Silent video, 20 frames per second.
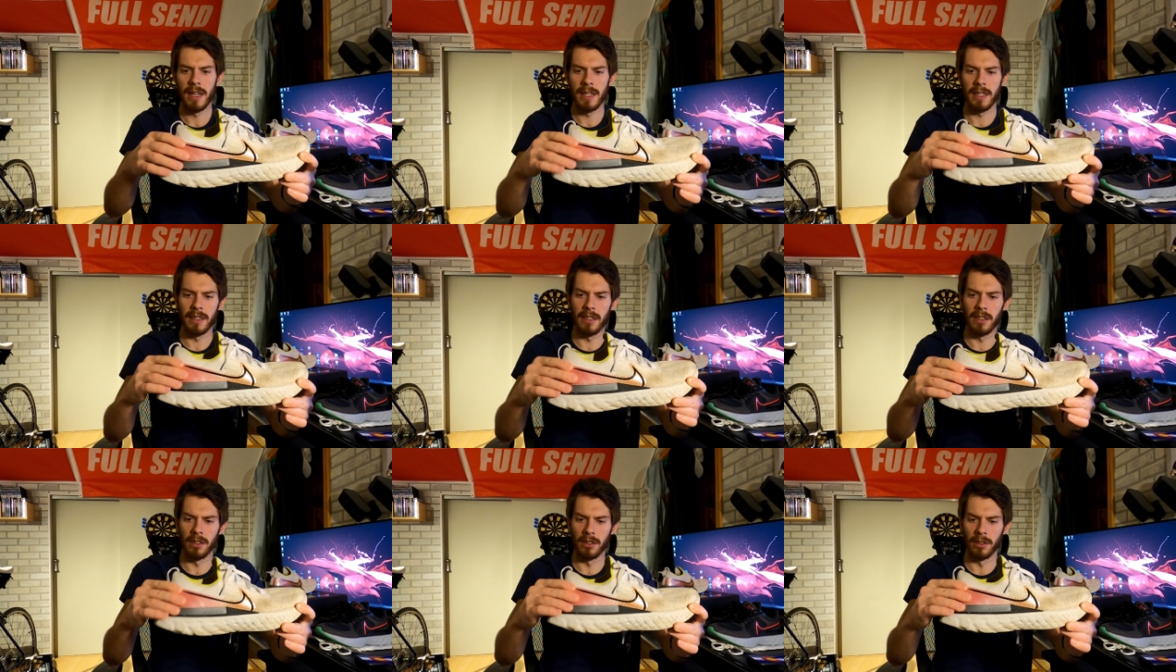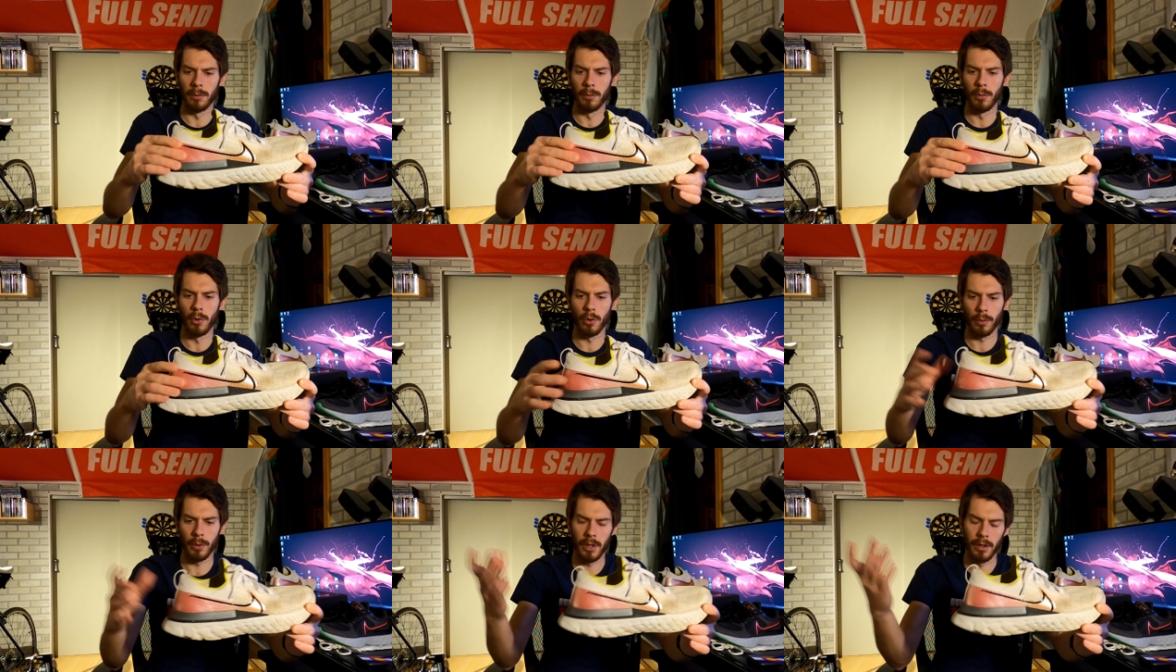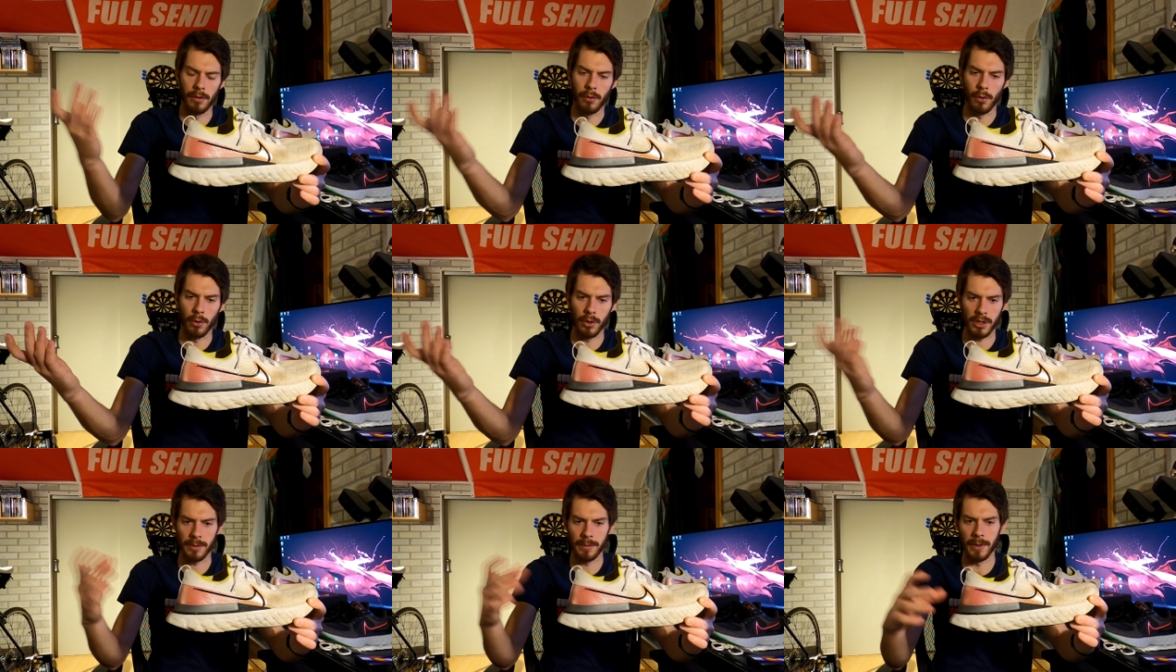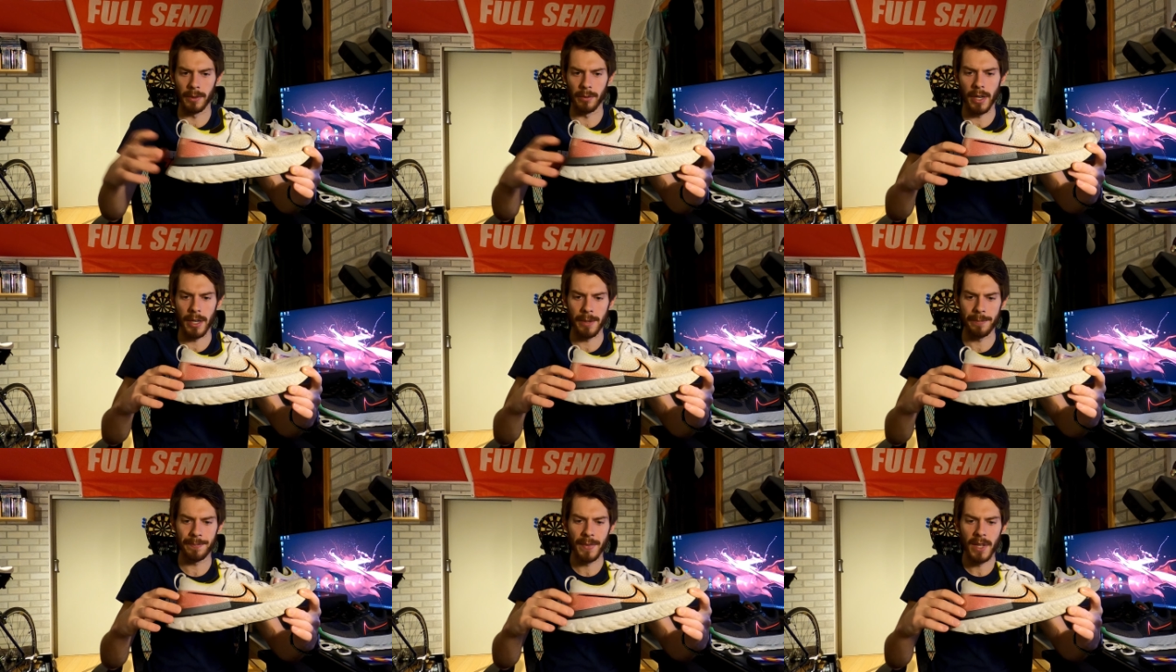you need a little more reinforcement,
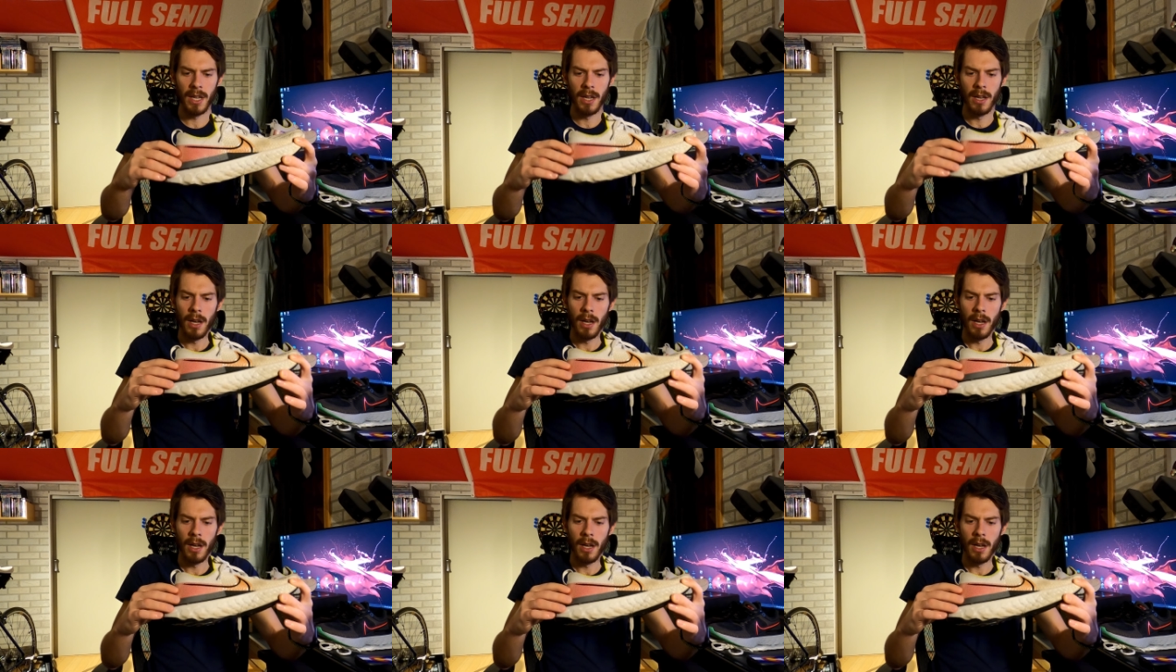right?